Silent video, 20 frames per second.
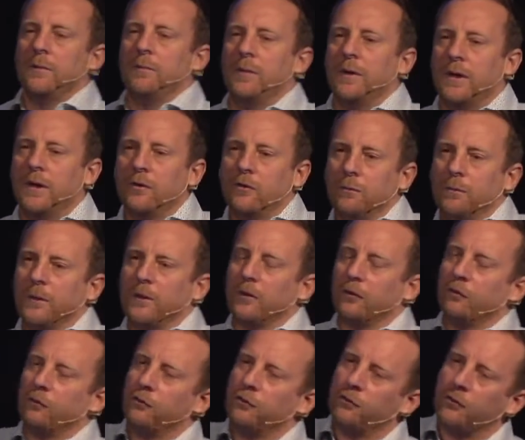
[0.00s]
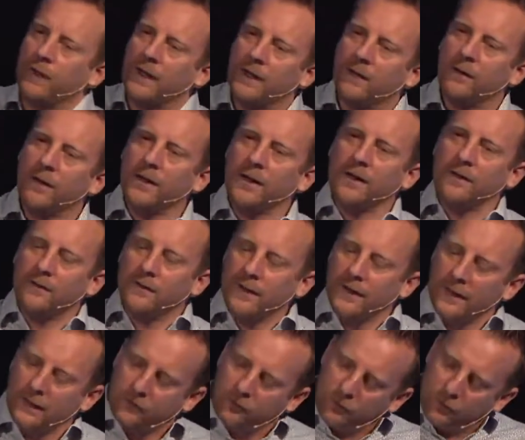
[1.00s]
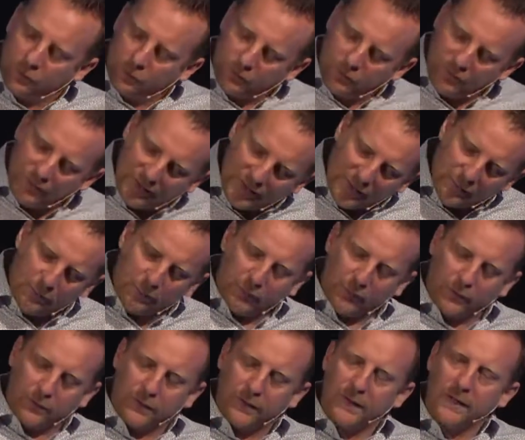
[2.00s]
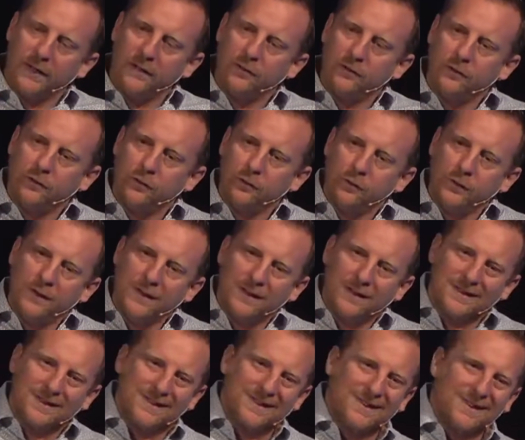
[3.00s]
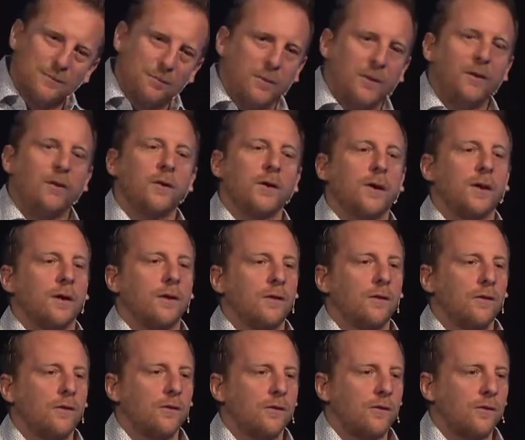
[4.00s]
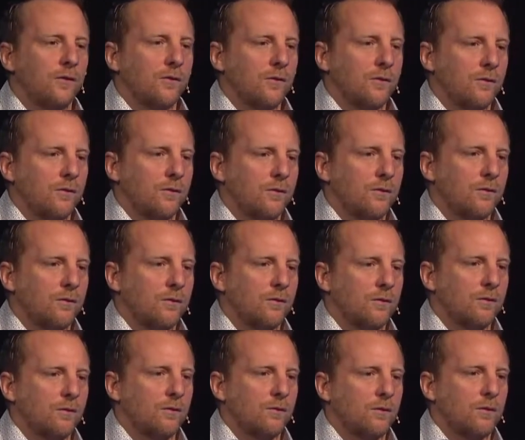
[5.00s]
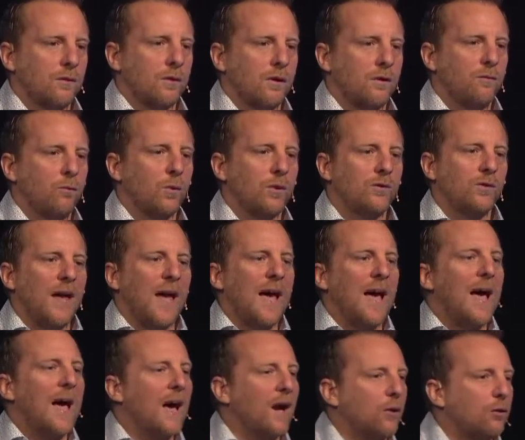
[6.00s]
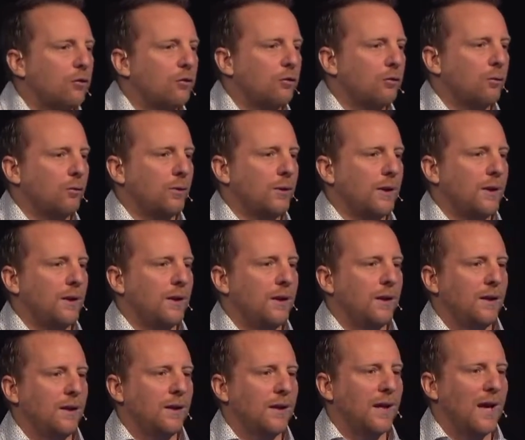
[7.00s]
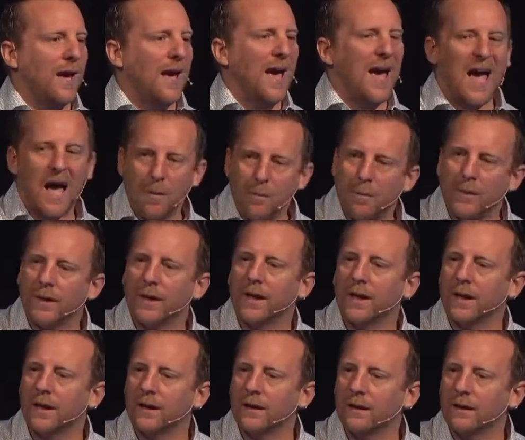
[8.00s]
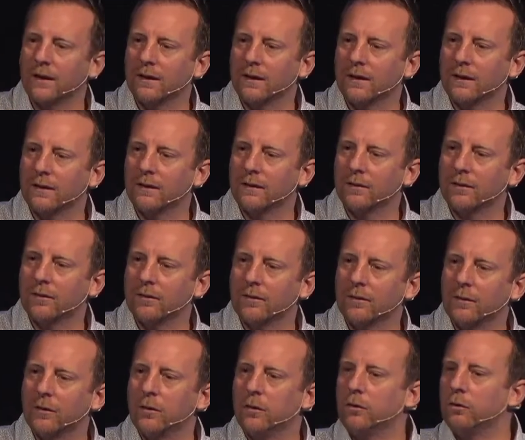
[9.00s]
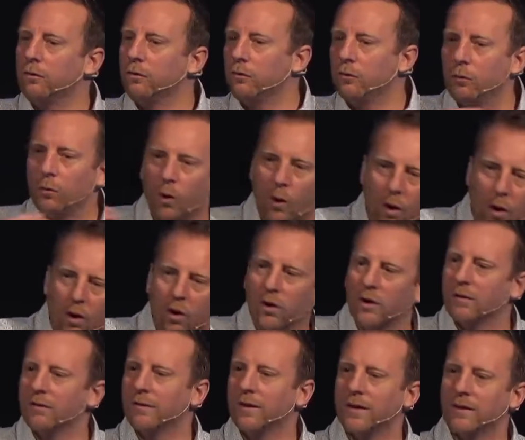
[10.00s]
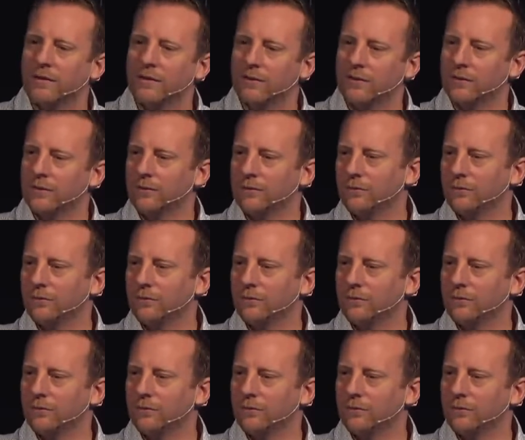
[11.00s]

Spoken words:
is because sharing takes you deeper into the experience of what's actually happening to all of us.